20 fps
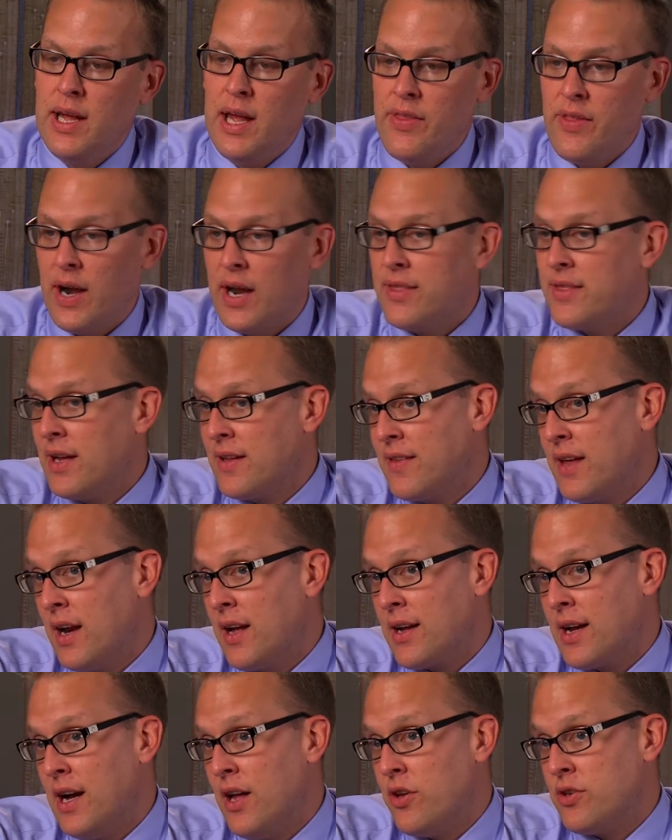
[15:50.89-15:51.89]
And then I think that
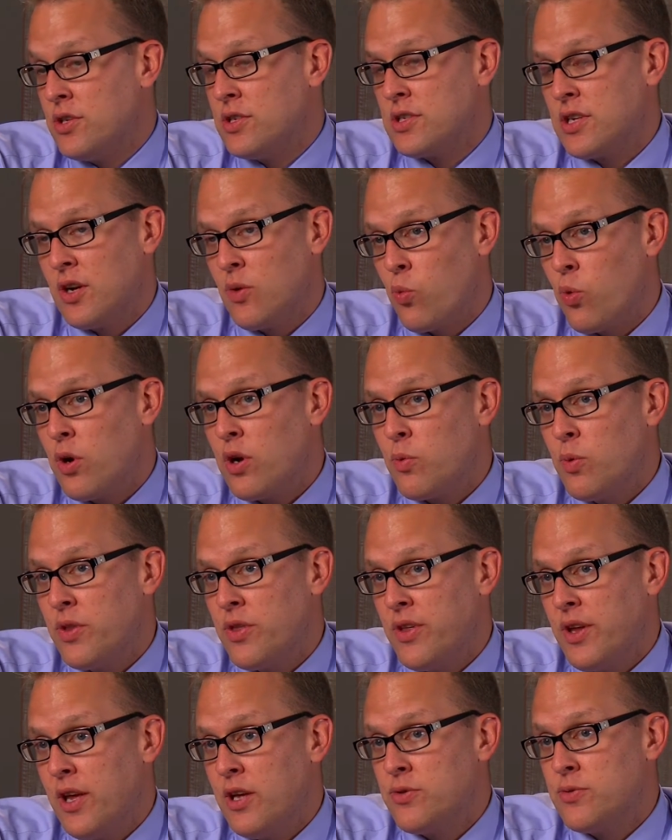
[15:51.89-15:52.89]
oncologist can work
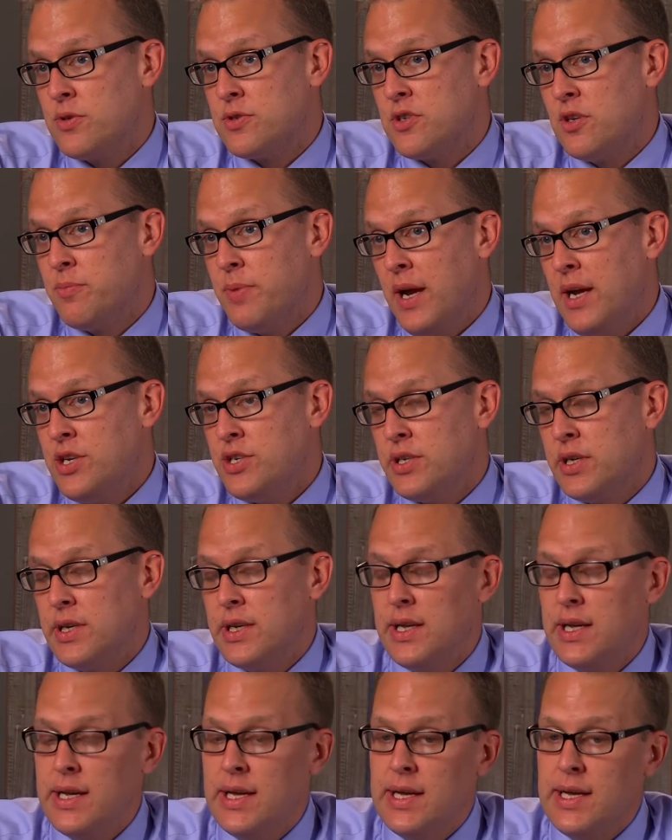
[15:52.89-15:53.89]
with the interested patient
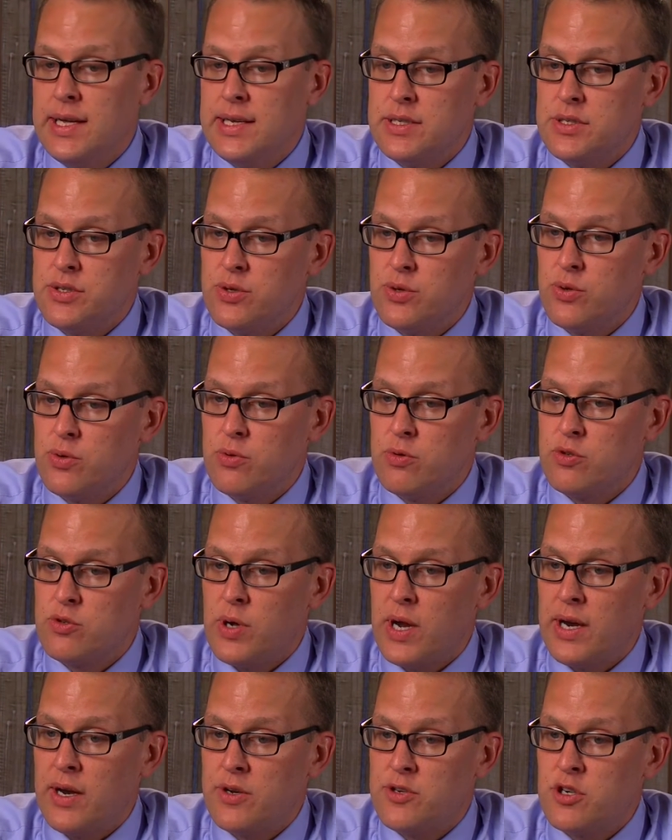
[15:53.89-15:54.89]
to
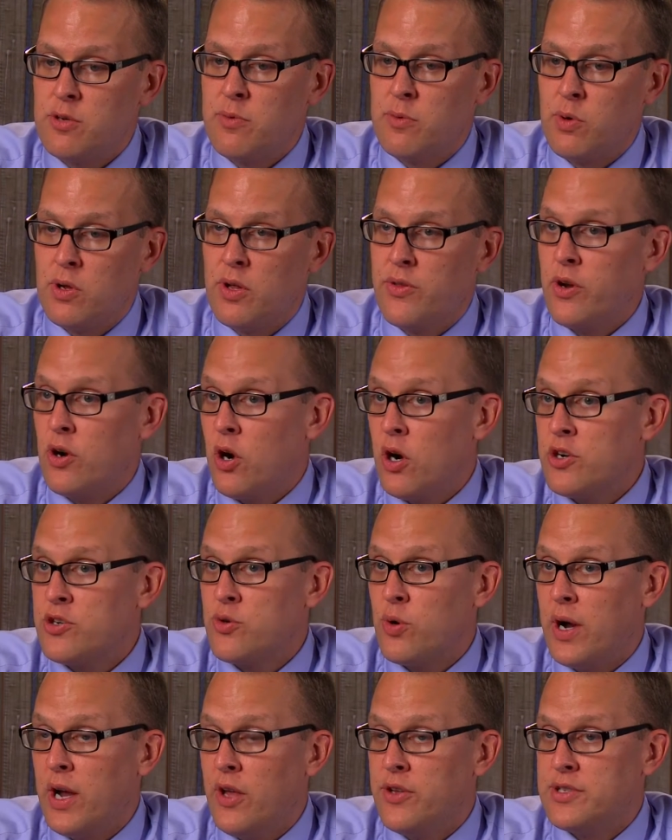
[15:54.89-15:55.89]
try to determine whether there are
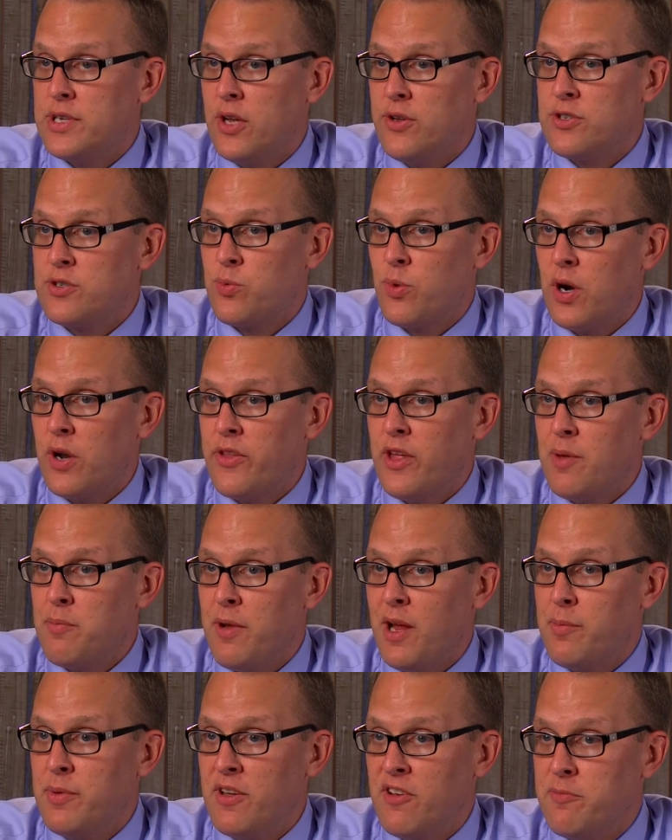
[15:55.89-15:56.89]
trials elsewhere that
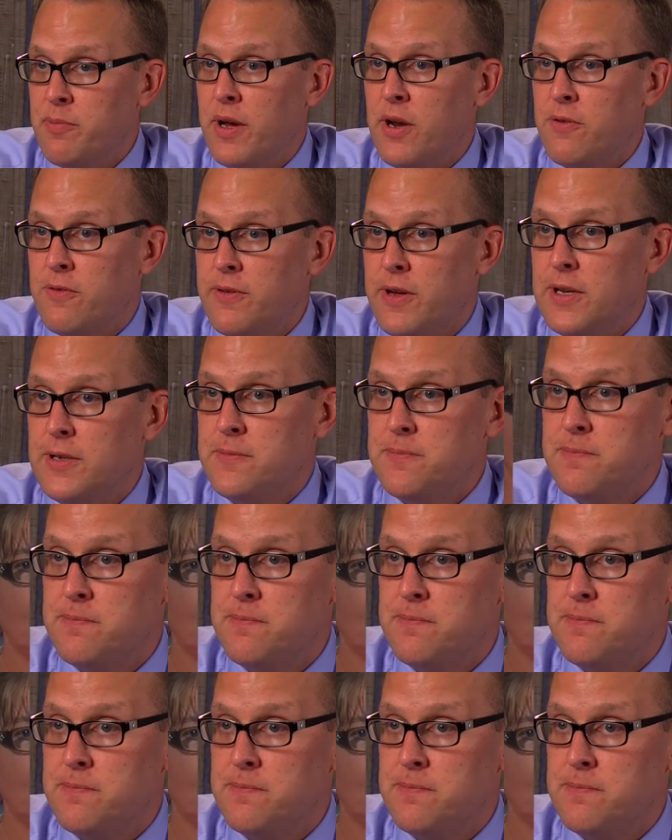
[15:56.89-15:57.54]
may be of benefit.